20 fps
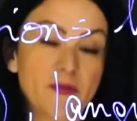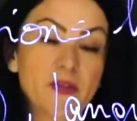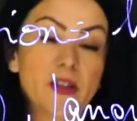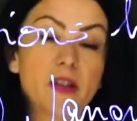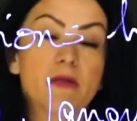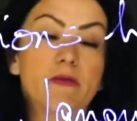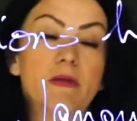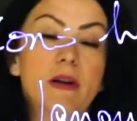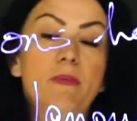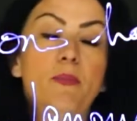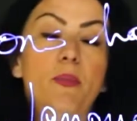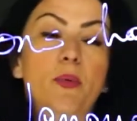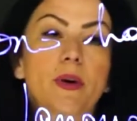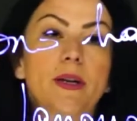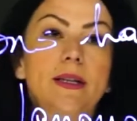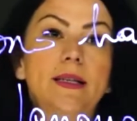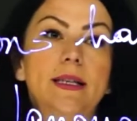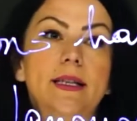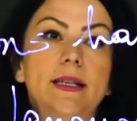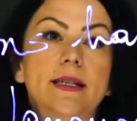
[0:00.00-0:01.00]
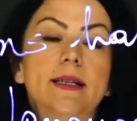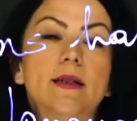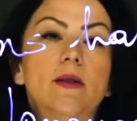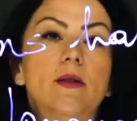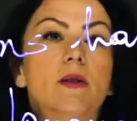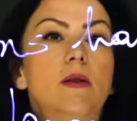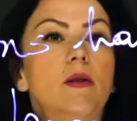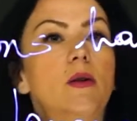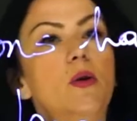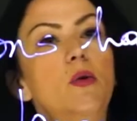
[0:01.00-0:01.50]
the 3 points is,
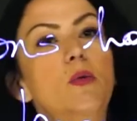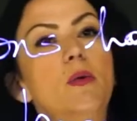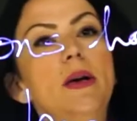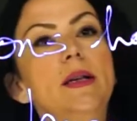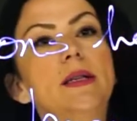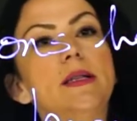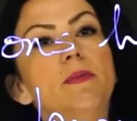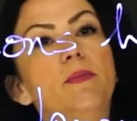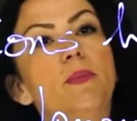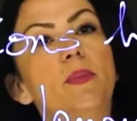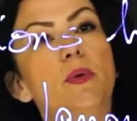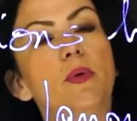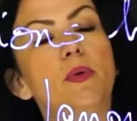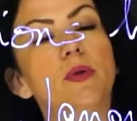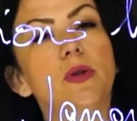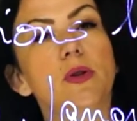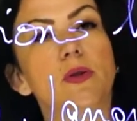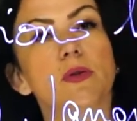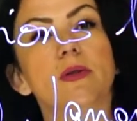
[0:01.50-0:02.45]
always support your